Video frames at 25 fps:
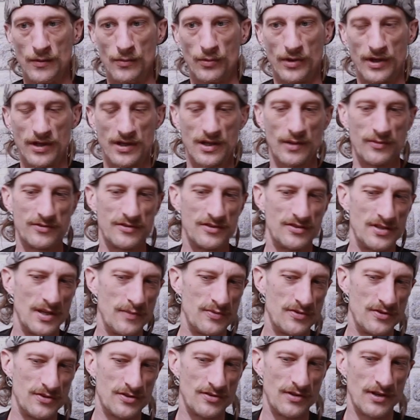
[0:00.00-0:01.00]
When it comes to
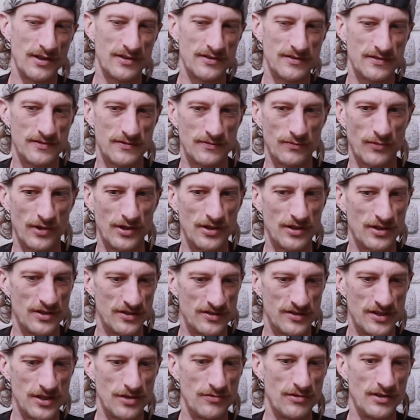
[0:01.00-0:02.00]
tips and tricks, when you're
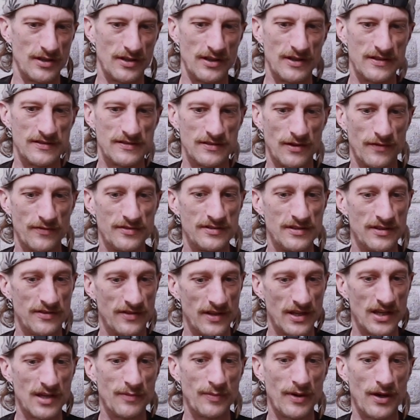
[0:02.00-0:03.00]
considering this, obviously
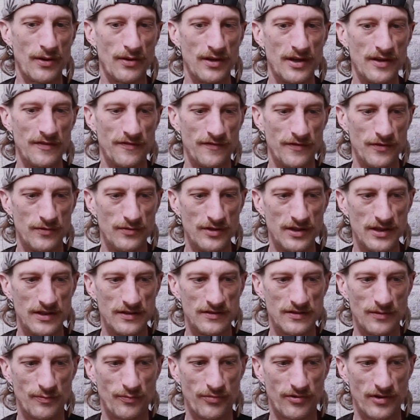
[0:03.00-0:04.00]
think about if you
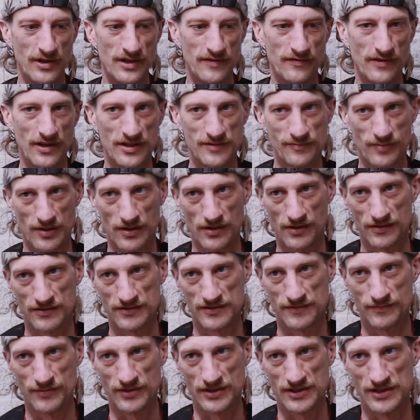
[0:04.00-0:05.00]
need to pre-veg
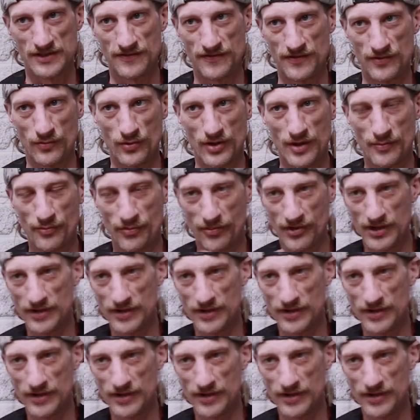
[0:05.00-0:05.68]
plants, because if you want to